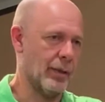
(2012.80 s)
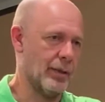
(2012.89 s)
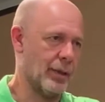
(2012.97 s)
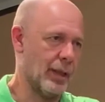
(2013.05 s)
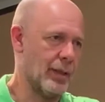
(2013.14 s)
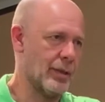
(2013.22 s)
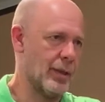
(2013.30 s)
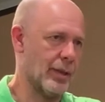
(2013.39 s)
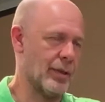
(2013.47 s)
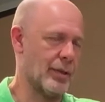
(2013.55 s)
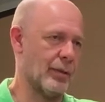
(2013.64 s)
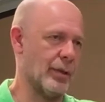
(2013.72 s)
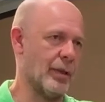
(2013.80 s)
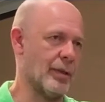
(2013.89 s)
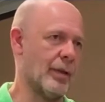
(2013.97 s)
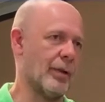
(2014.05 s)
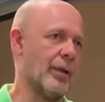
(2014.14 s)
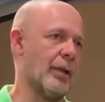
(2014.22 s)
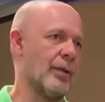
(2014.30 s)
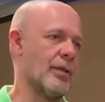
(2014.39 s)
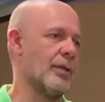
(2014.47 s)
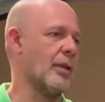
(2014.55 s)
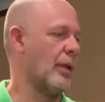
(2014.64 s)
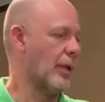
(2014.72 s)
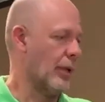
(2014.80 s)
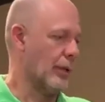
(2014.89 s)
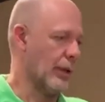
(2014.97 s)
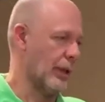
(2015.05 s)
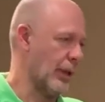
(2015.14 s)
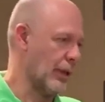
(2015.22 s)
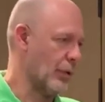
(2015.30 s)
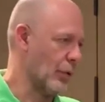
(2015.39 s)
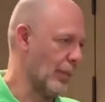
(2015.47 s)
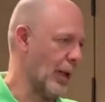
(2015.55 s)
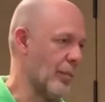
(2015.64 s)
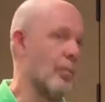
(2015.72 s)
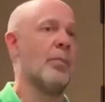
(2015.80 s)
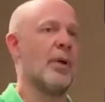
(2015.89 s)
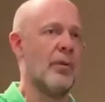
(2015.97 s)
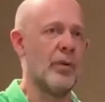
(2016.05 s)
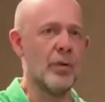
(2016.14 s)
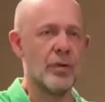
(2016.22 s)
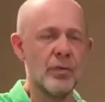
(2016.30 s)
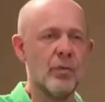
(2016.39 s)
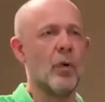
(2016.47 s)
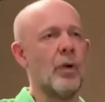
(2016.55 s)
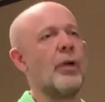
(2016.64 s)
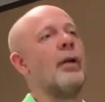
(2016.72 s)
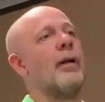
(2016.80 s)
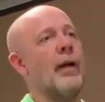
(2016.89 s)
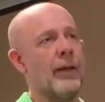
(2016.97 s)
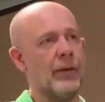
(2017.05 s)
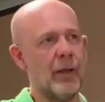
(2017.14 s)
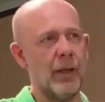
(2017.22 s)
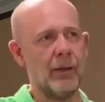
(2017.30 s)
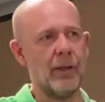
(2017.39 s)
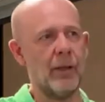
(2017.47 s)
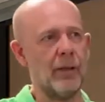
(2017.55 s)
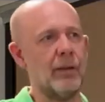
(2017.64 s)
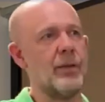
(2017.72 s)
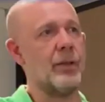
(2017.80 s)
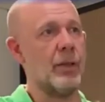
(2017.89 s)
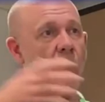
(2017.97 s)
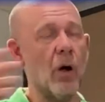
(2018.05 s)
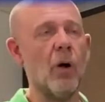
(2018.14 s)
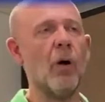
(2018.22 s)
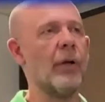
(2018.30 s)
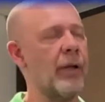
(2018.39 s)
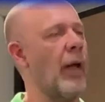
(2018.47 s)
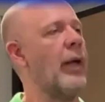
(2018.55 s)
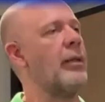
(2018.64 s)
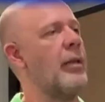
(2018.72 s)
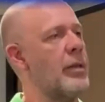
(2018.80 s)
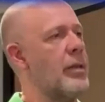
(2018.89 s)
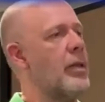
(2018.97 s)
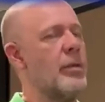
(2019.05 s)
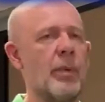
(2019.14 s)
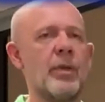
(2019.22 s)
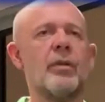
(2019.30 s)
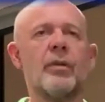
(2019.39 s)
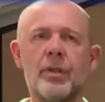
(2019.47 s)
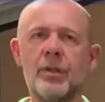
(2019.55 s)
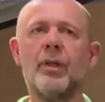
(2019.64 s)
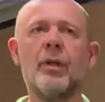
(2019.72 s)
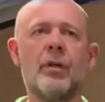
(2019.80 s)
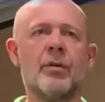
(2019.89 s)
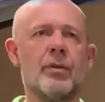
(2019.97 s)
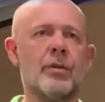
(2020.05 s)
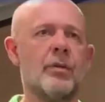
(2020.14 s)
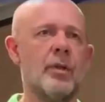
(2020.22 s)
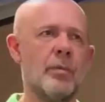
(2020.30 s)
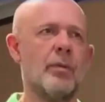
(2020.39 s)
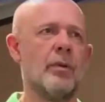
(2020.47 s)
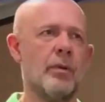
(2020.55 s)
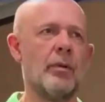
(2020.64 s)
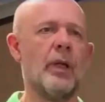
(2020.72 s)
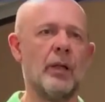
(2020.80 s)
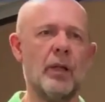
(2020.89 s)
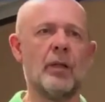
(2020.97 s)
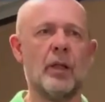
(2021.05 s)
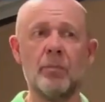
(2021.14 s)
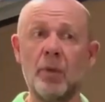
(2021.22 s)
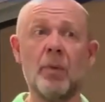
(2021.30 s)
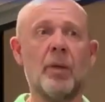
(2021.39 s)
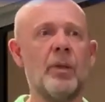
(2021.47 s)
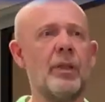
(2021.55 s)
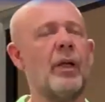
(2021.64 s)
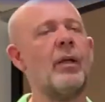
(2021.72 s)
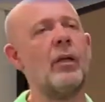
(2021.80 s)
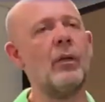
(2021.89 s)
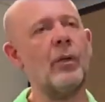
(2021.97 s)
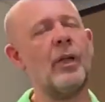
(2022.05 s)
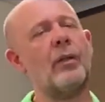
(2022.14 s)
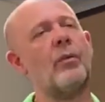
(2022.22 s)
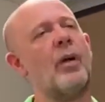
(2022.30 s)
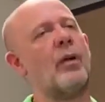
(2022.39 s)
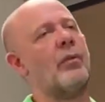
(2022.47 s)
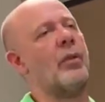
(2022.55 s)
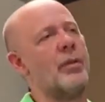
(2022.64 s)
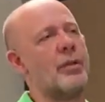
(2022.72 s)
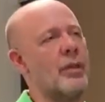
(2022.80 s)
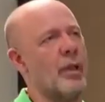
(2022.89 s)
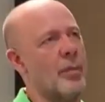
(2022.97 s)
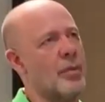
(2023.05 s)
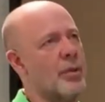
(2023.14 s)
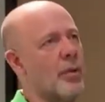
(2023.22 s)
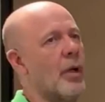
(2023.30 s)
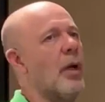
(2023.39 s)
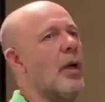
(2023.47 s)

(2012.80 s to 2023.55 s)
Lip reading: teaser reels, the link to my previous work, and then they'll see, oh, okay, this person is serious. Okay, let me maybe take a look at one of your scripts. So